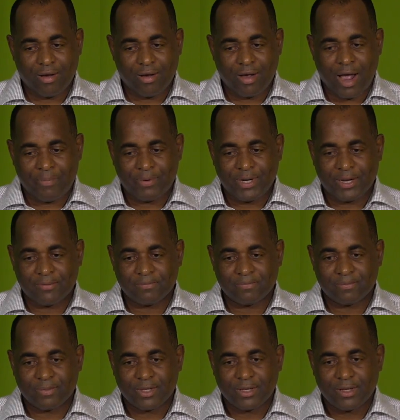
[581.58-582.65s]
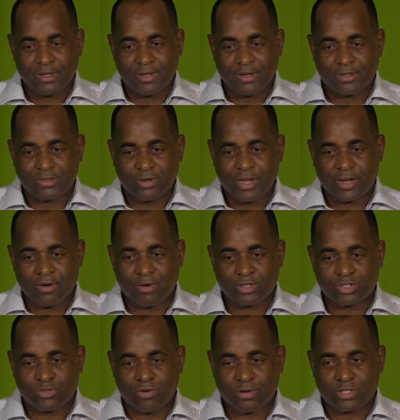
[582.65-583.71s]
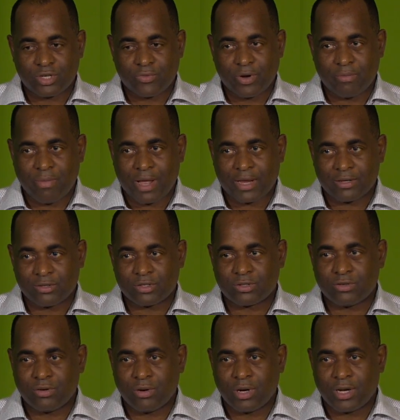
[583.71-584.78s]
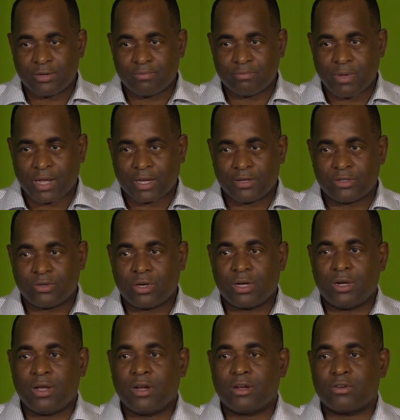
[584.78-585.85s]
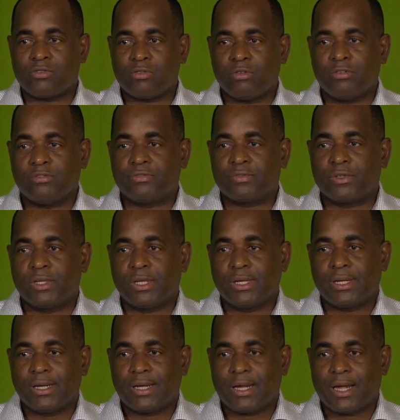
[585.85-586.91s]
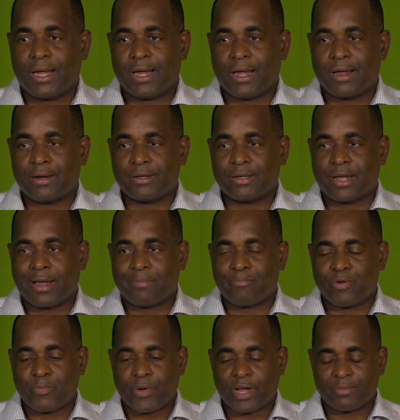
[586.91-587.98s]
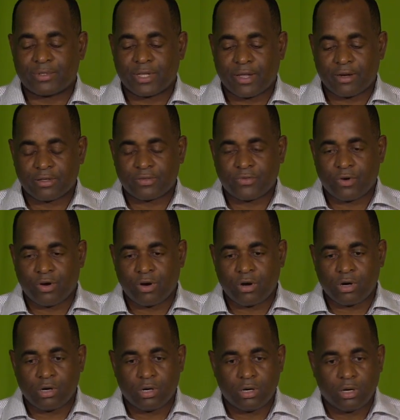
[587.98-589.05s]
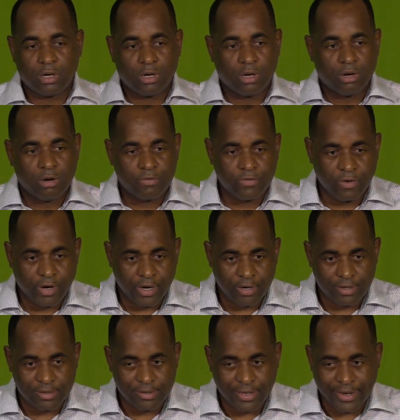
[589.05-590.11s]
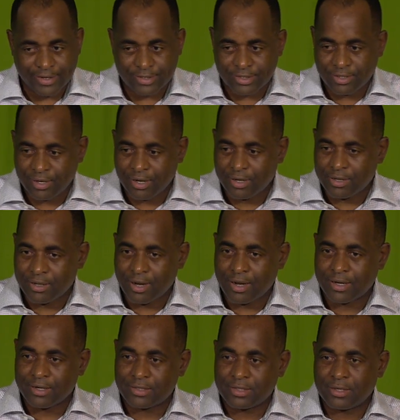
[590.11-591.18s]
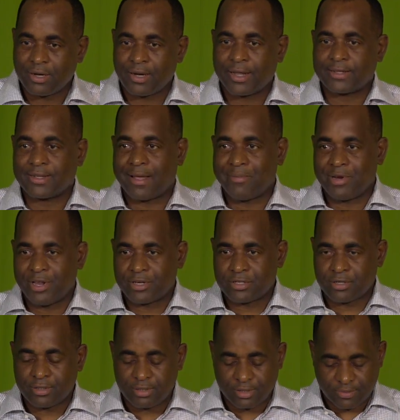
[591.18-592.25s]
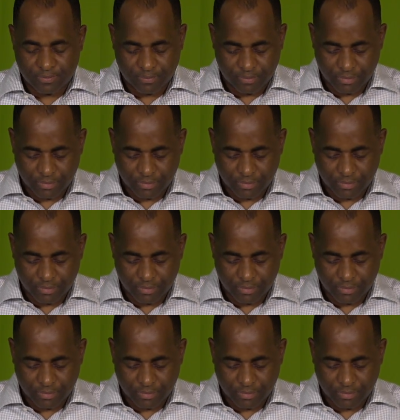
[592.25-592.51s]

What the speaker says: happening to get our children back into school and back into the learning groove, and prepare themselves for external and internal examinations.